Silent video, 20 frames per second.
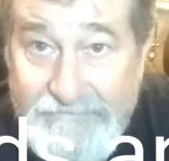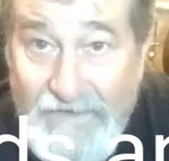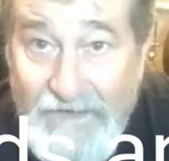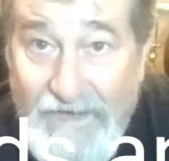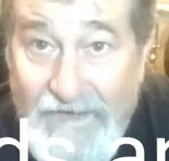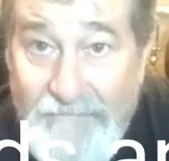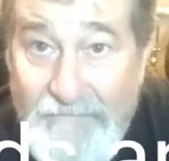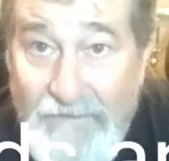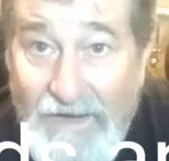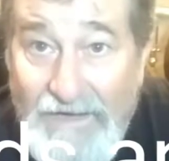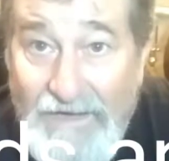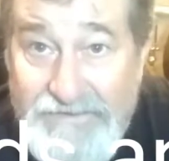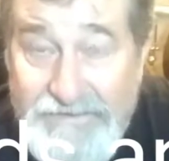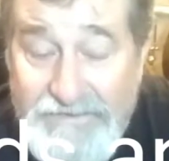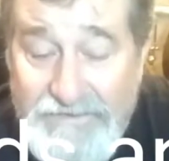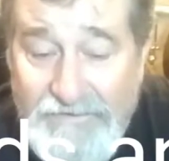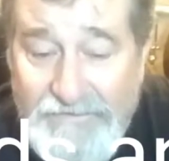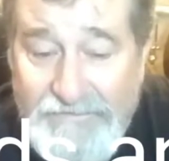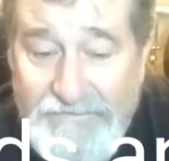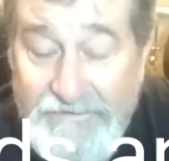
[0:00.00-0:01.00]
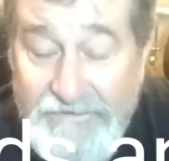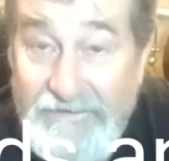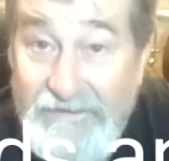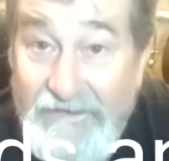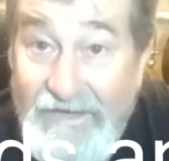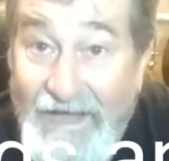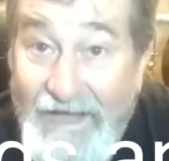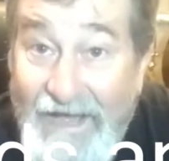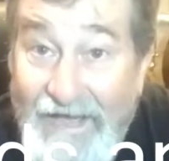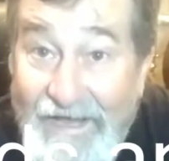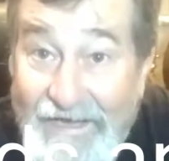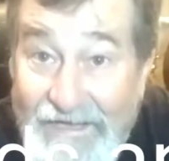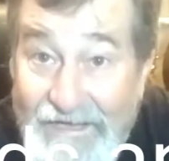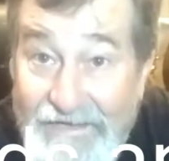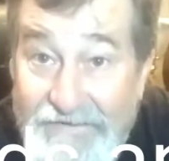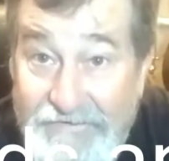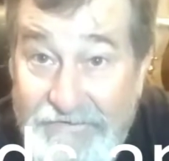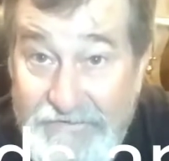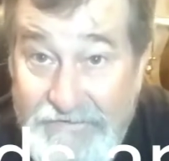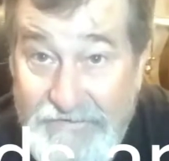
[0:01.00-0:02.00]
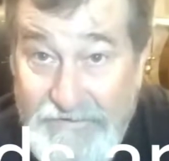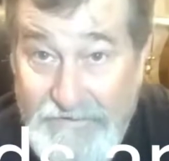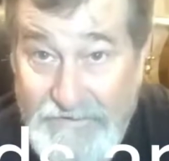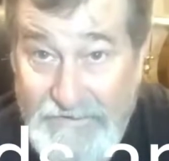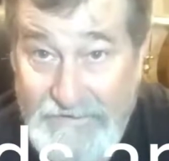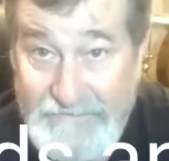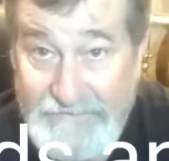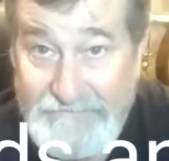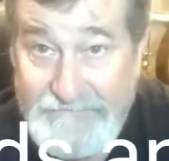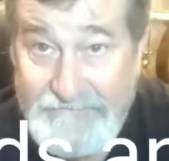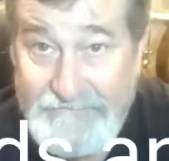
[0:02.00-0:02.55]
and my children and listen to it.